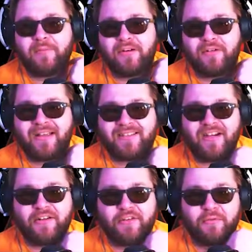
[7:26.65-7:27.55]
Roberto
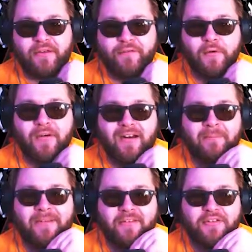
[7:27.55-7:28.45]
guessed 124,
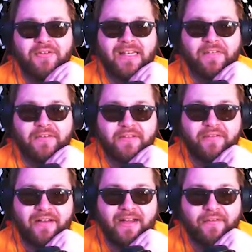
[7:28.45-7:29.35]
and Pixelchu guessed
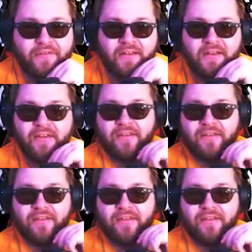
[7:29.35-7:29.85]
55.